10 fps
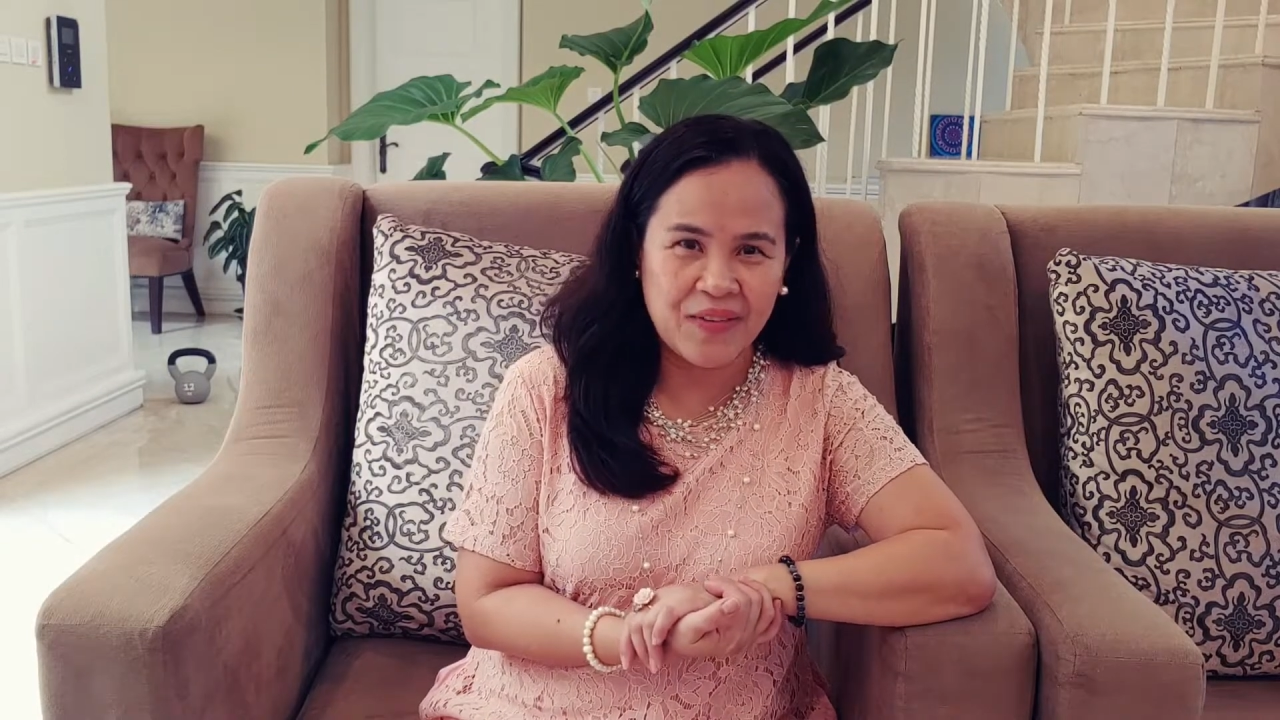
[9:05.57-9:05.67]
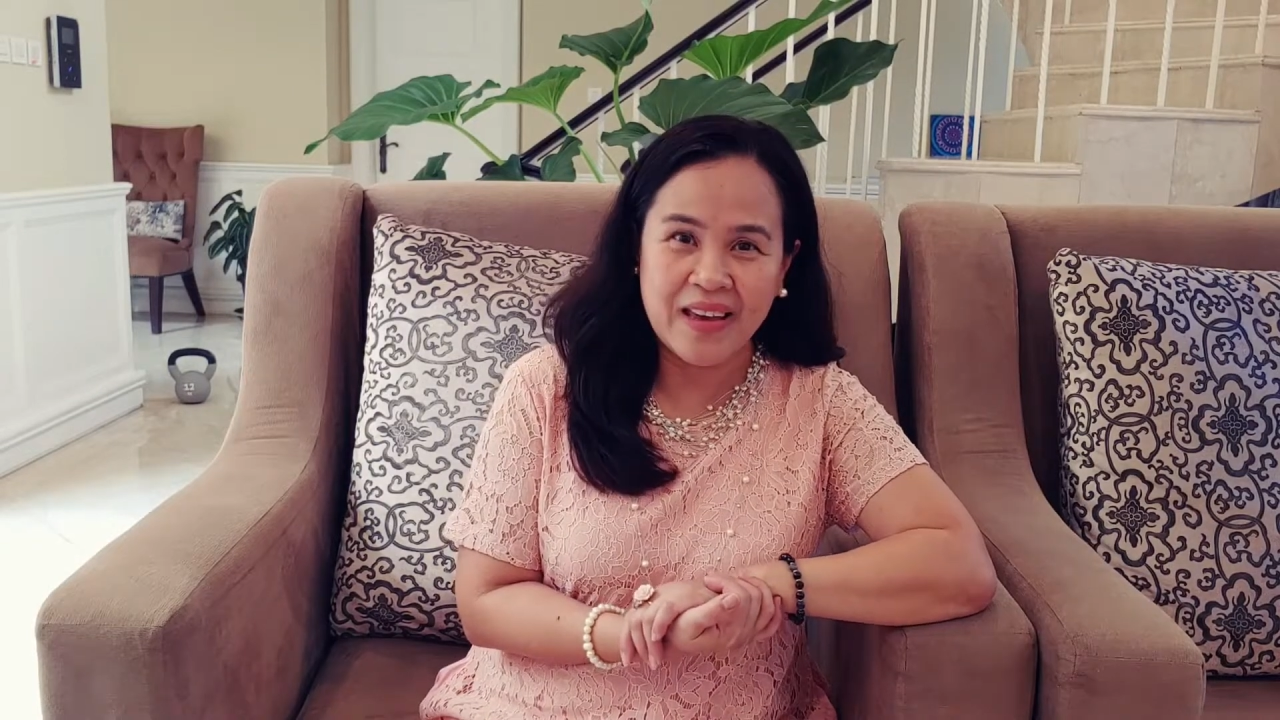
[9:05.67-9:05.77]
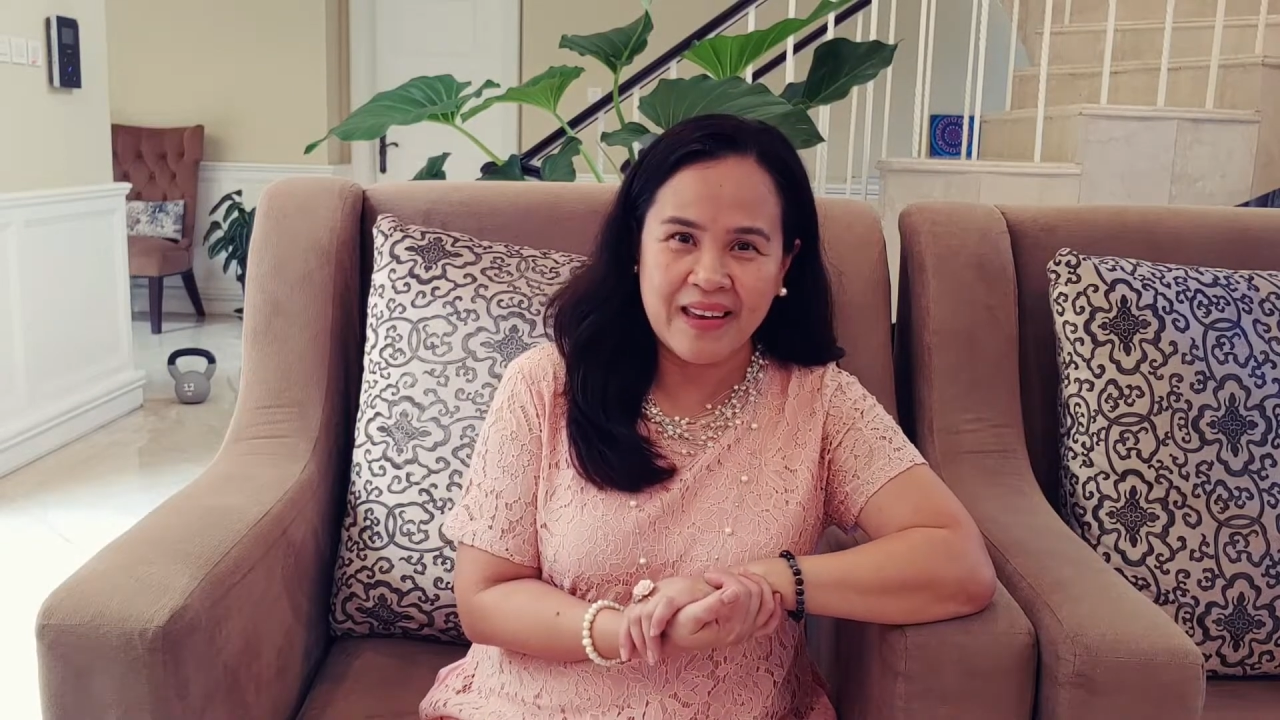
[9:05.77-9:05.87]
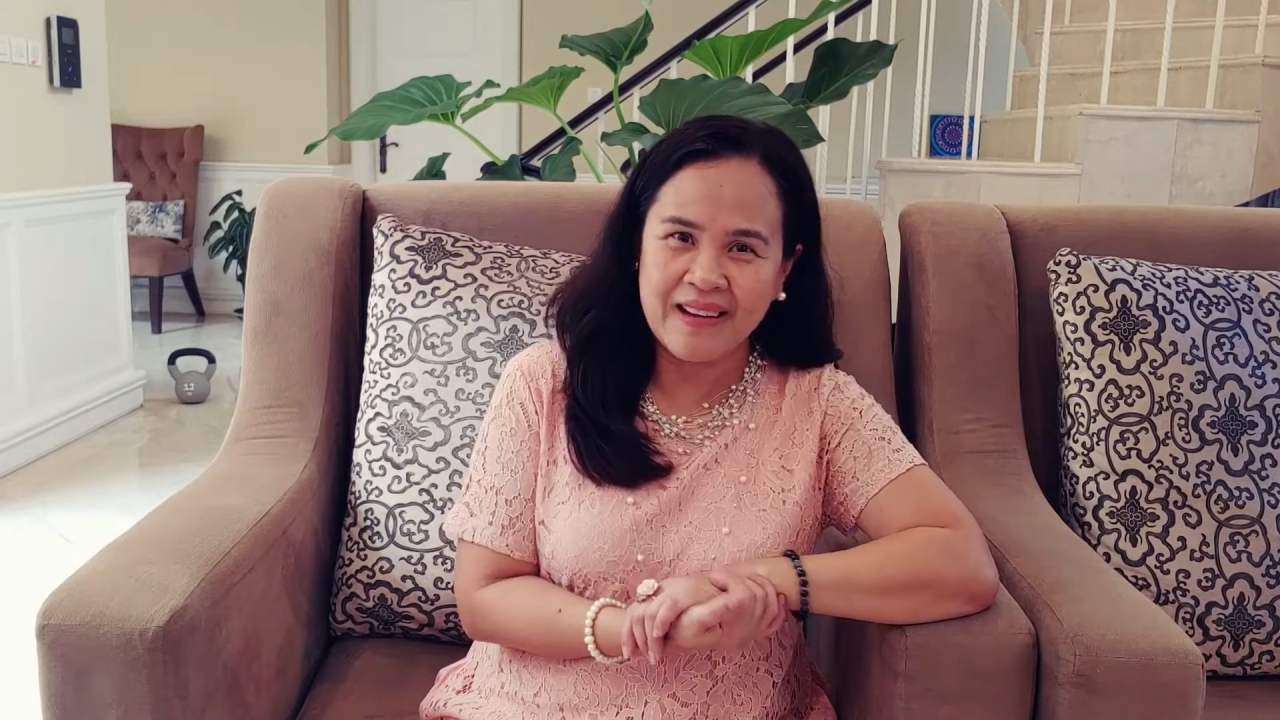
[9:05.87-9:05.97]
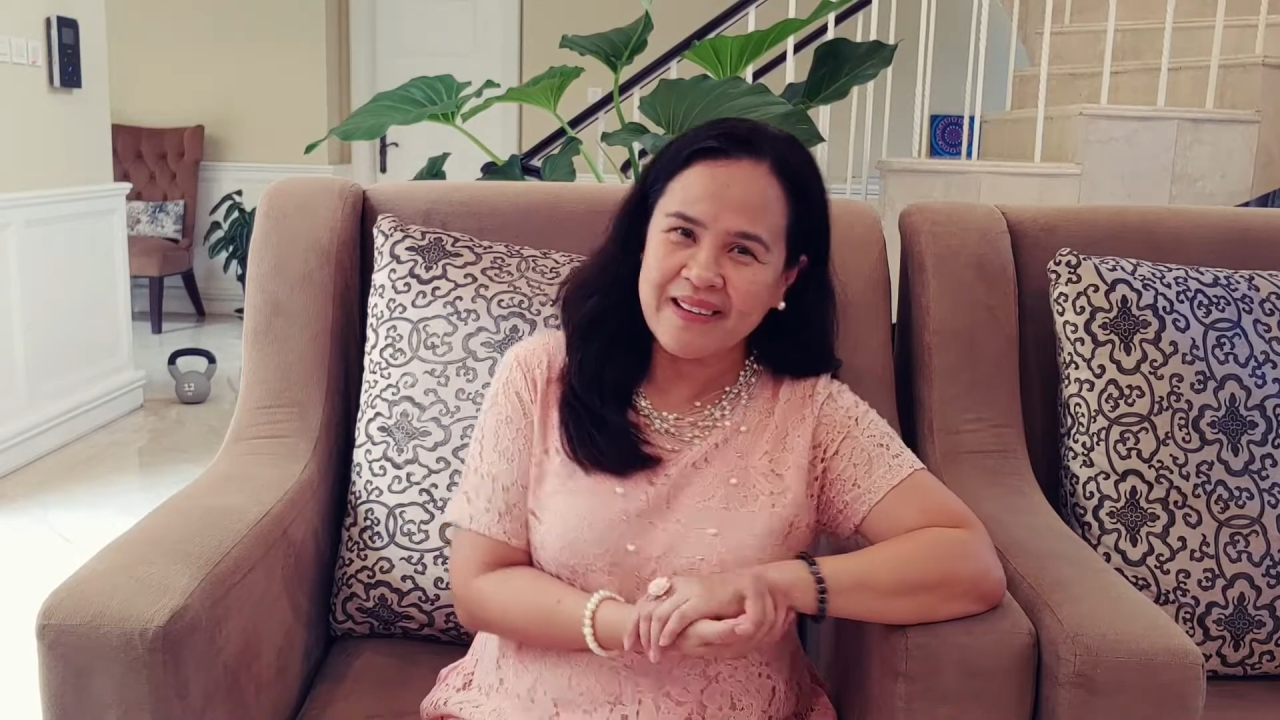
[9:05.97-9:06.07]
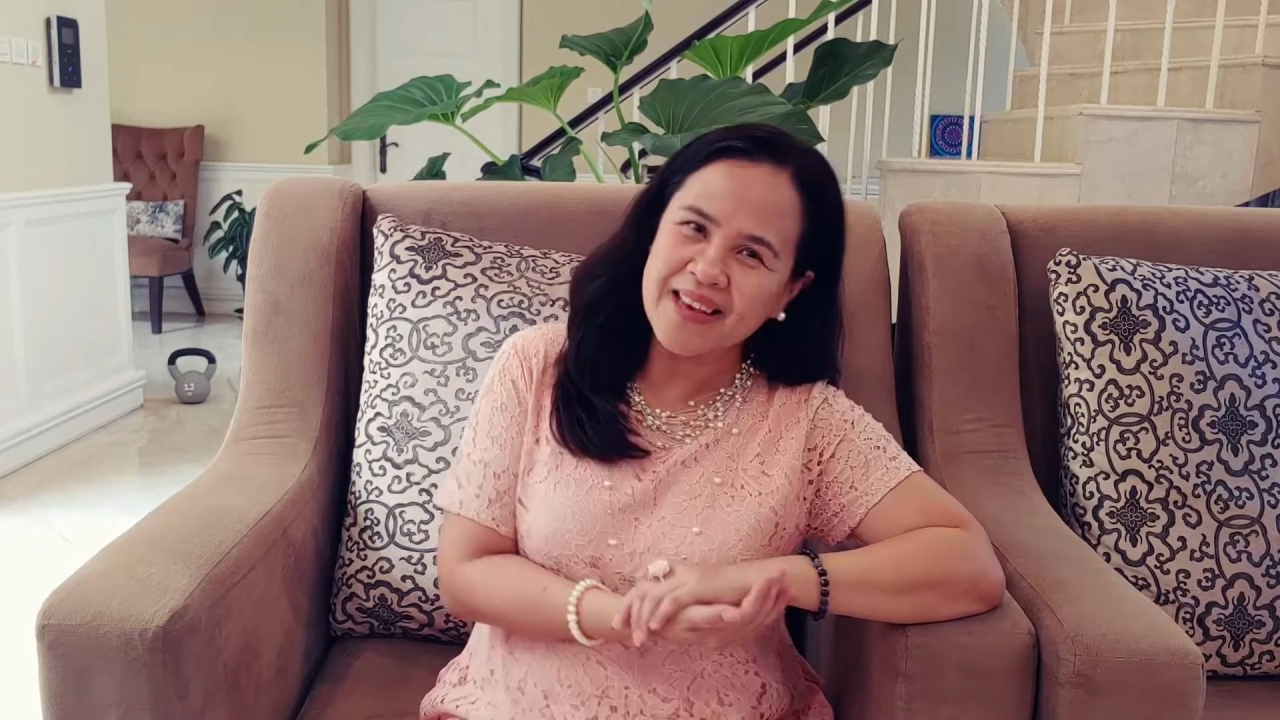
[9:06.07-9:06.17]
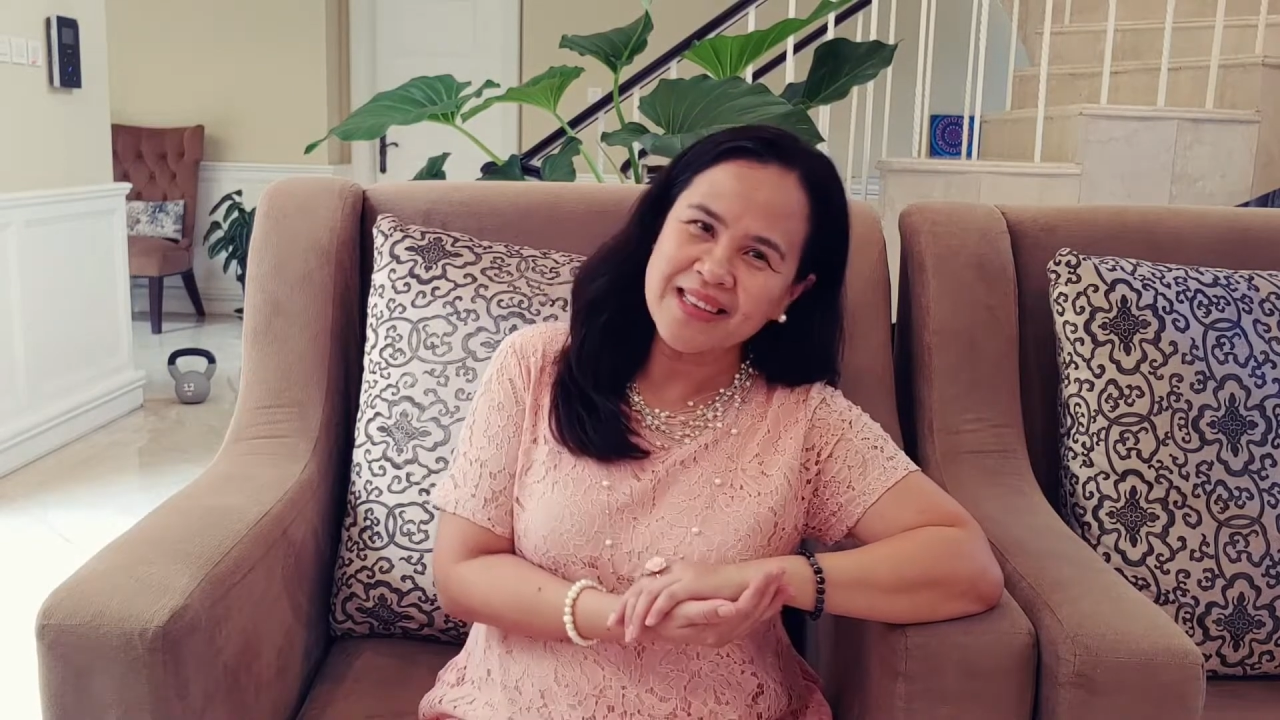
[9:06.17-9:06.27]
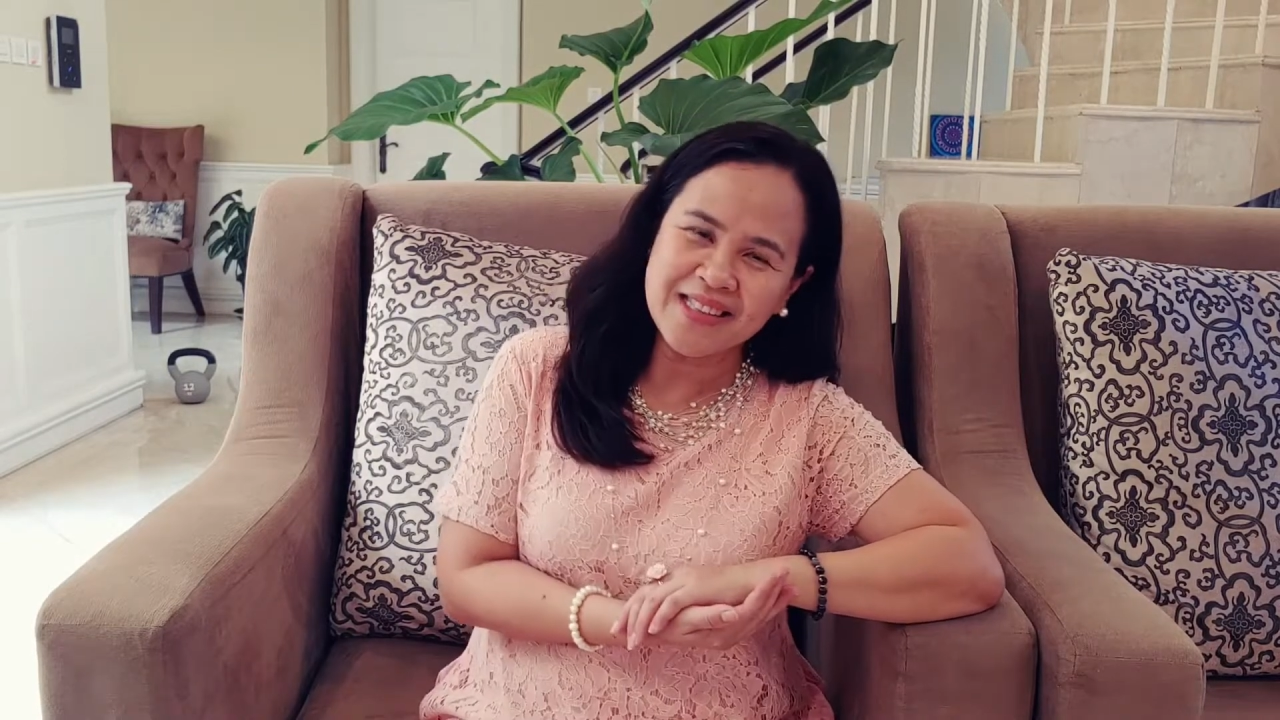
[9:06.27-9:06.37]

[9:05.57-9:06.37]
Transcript: here in